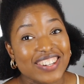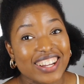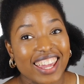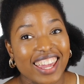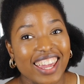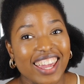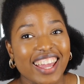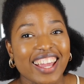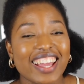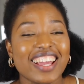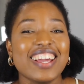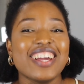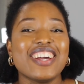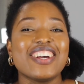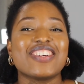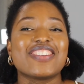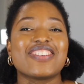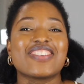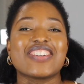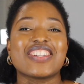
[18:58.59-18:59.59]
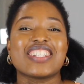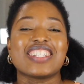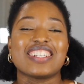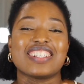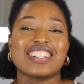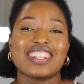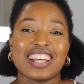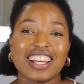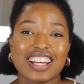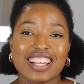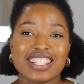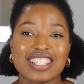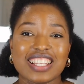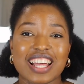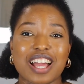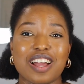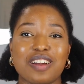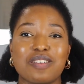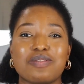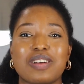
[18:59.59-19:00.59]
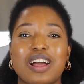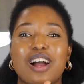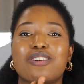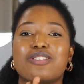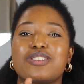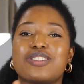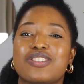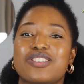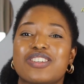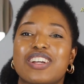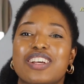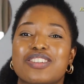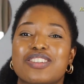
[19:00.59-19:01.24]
Okay, so till next time, I'll see you